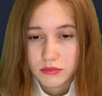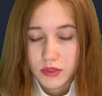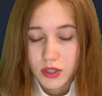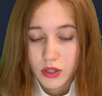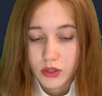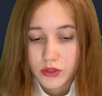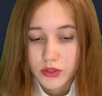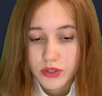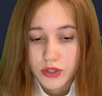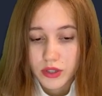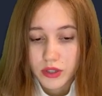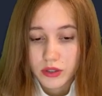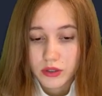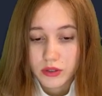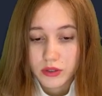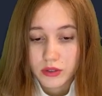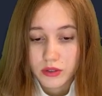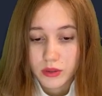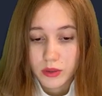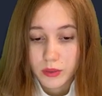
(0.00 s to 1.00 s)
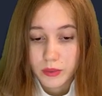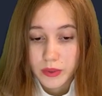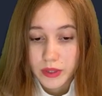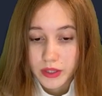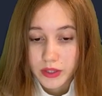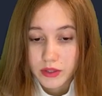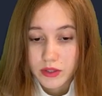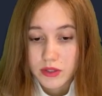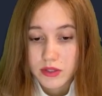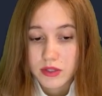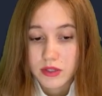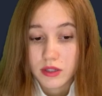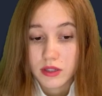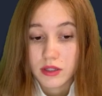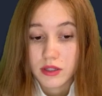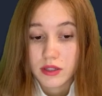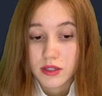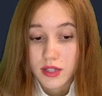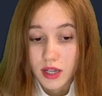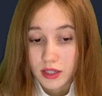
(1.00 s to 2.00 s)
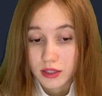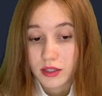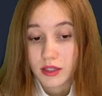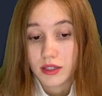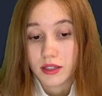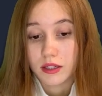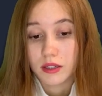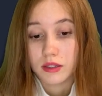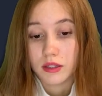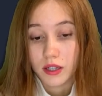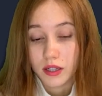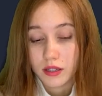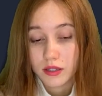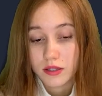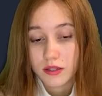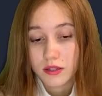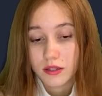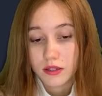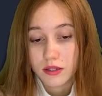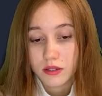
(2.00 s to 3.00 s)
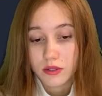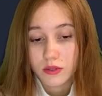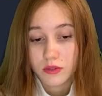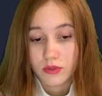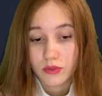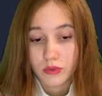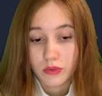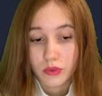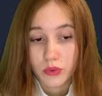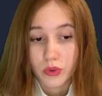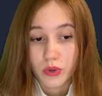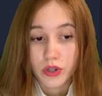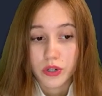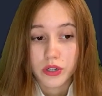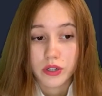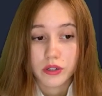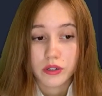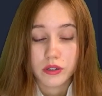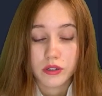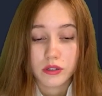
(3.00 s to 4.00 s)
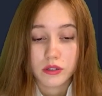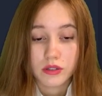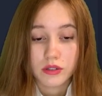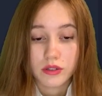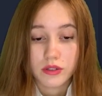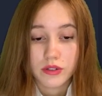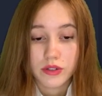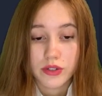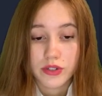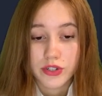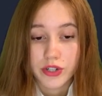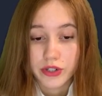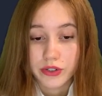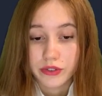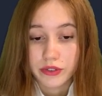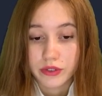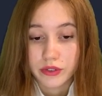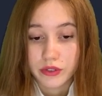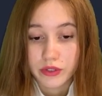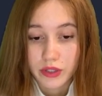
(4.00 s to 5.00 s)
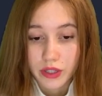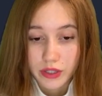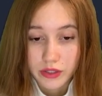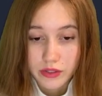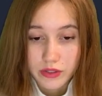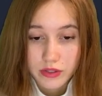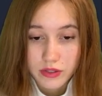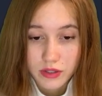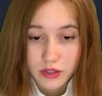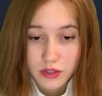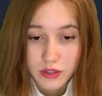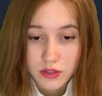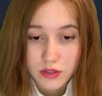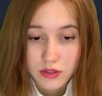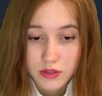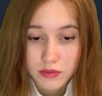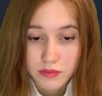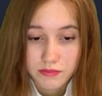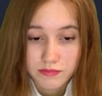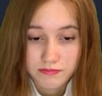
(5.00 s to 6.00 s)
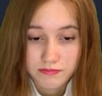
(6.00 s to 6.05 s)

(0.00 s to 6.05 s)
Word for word: also we used technical analysis for general analysis.